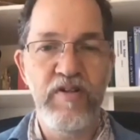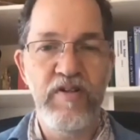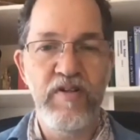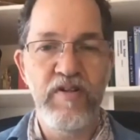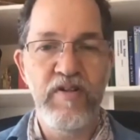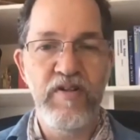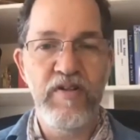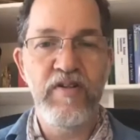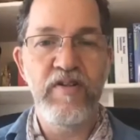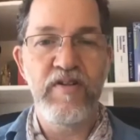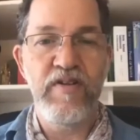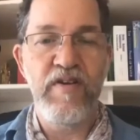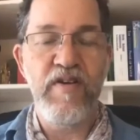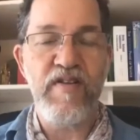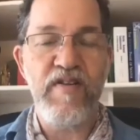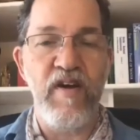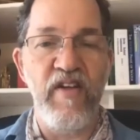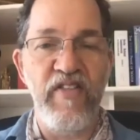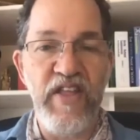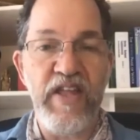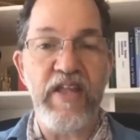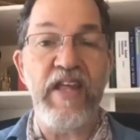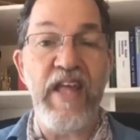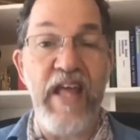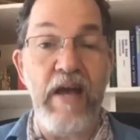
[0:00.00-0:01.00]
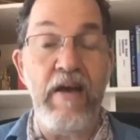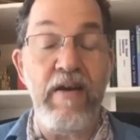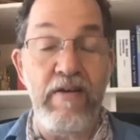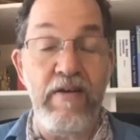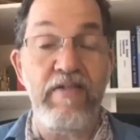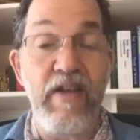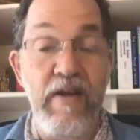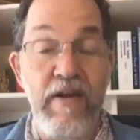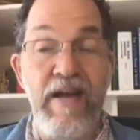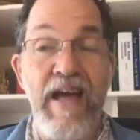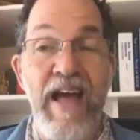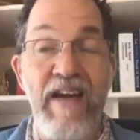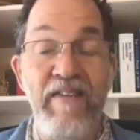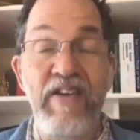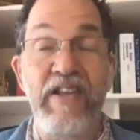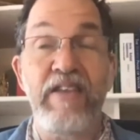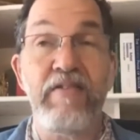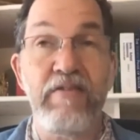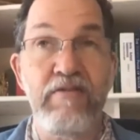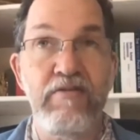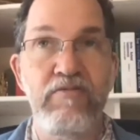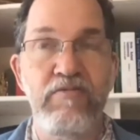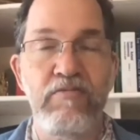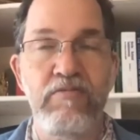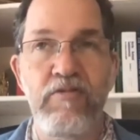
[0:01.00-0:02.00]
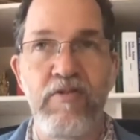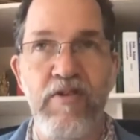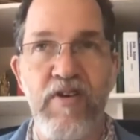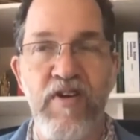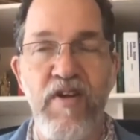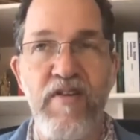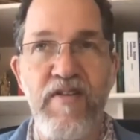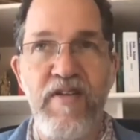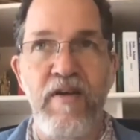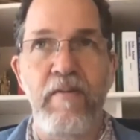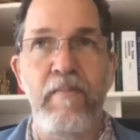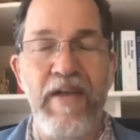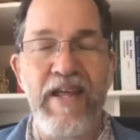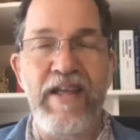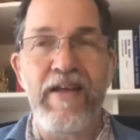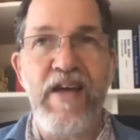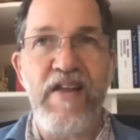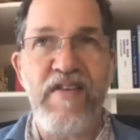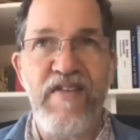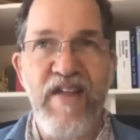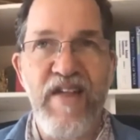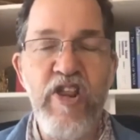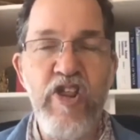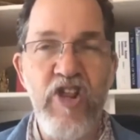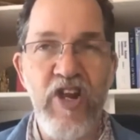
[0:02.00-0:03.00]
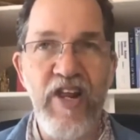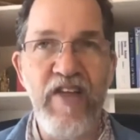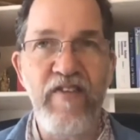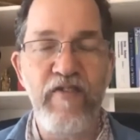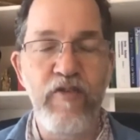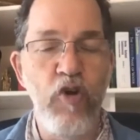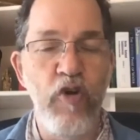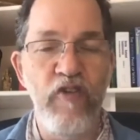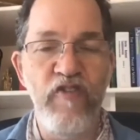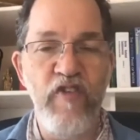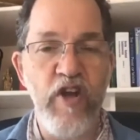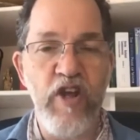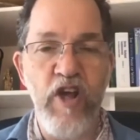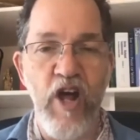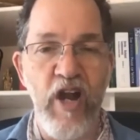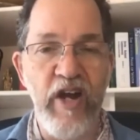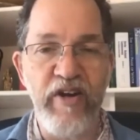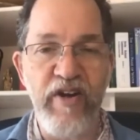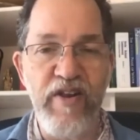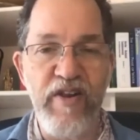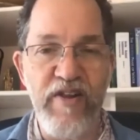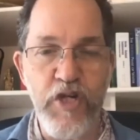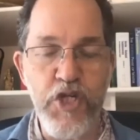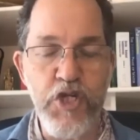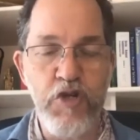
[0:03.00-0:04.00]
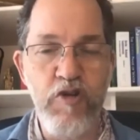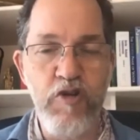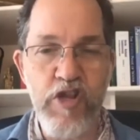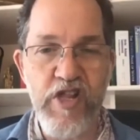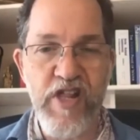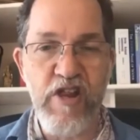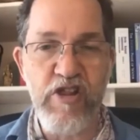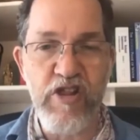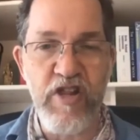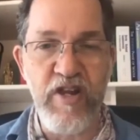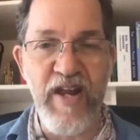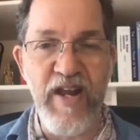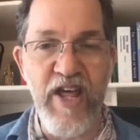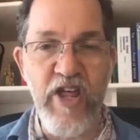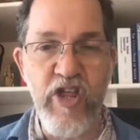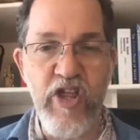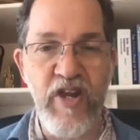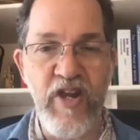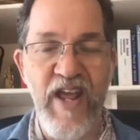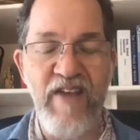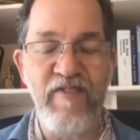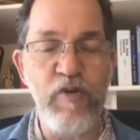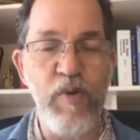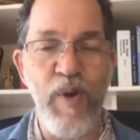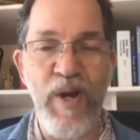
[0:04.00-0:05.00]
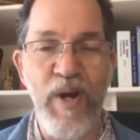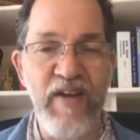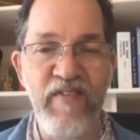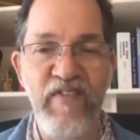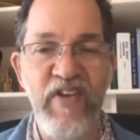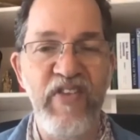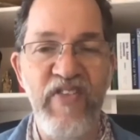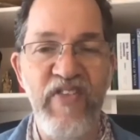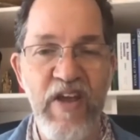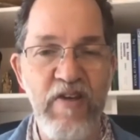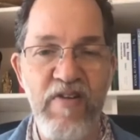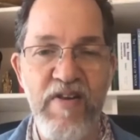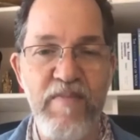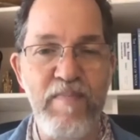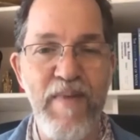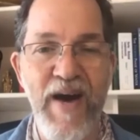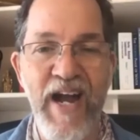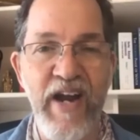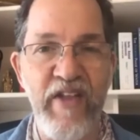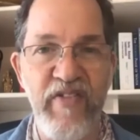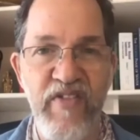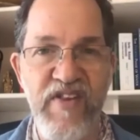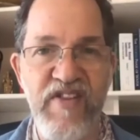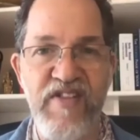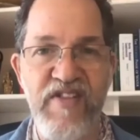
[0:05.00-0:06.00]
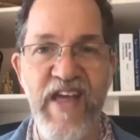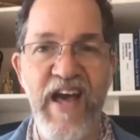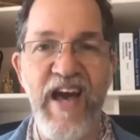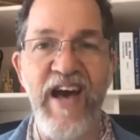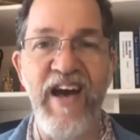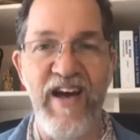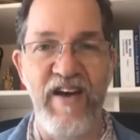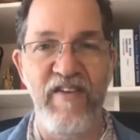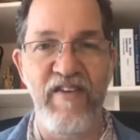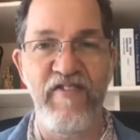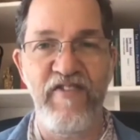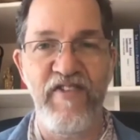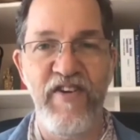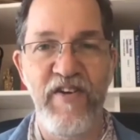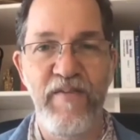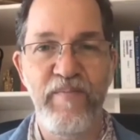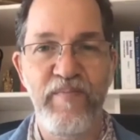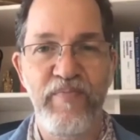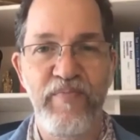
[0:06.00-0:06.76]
So I think, yeah, that having, because I mean, essentially, if Norfolk Island is a tourist destination, everyone living there is part of the staff.